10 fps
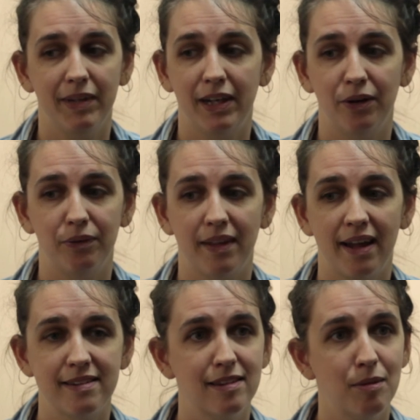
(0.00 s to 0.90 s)
you know,
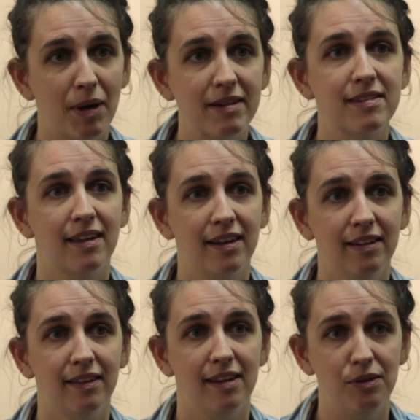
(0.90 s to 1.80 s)
that's the best
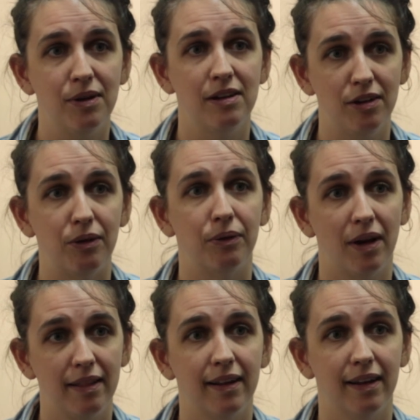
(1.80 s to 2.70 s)
thing that you can do,
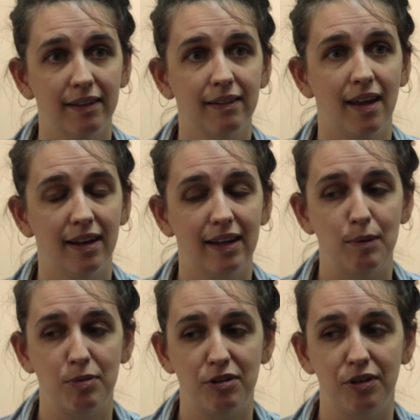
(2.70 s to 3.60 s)
I think. And it
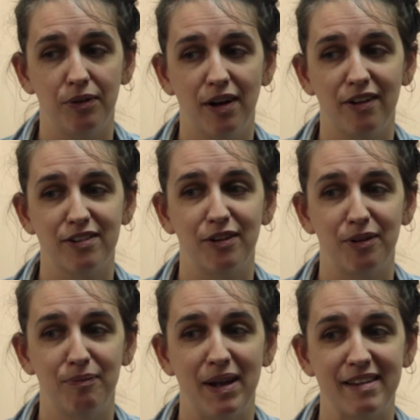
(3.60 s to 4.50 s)
keeps you, it
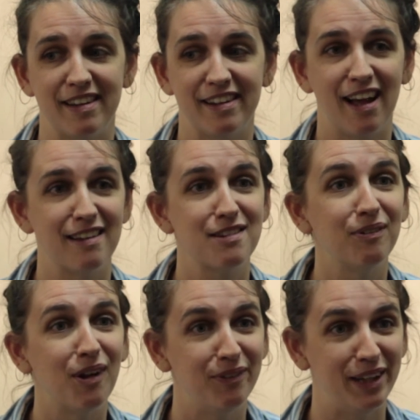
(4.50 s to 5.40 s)
also makes it not
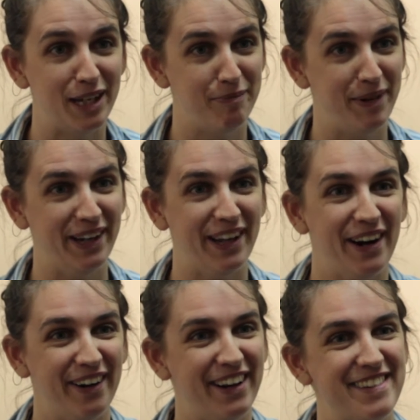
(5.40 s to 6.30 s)
so lonely being
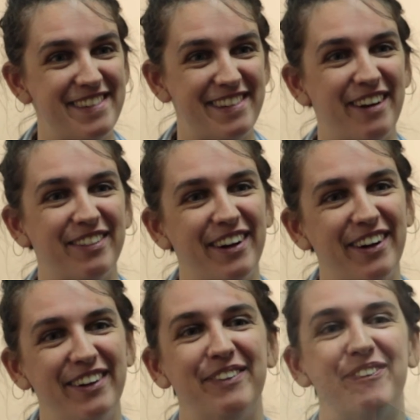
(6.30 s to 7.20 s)
an artist out
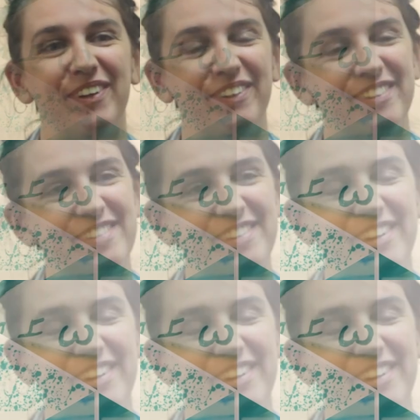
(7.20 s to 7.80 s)
there in the world.